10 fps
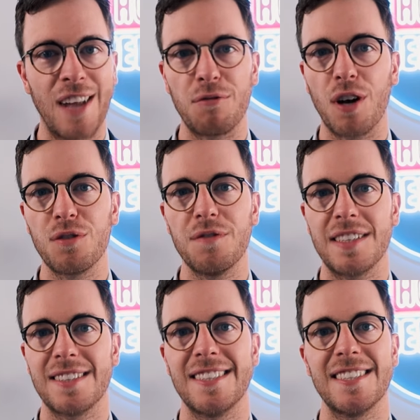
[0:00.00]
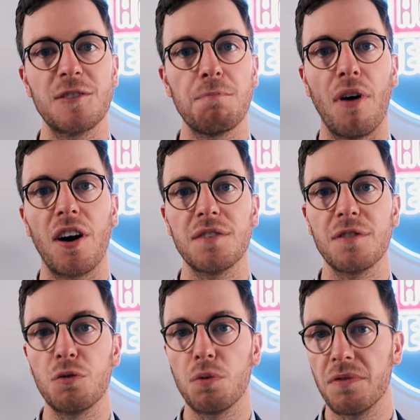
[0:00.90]
Now, rosuvastatin is part
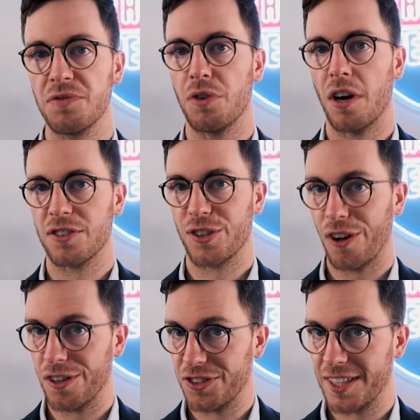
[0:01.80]
of a group of drugs called